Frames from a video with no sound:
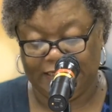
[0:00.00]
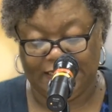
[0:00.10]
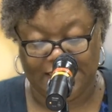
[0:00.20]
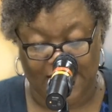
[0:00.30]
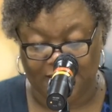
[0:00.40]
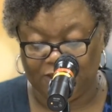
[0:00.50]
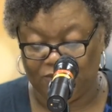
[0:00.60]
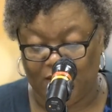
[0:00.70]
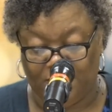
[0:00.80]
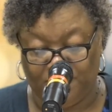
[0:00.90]
lean not to
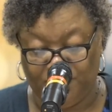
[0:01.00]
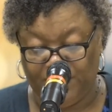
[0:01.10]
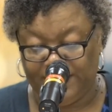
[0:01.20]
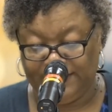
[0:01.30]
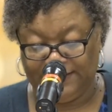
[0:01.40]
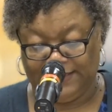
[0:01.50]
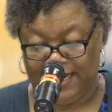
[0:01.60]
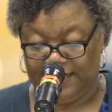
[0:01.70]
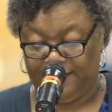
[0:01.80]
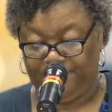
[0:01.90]
our own
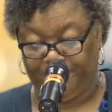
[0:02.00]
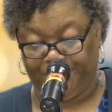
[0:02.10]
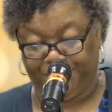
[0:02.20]
understanding,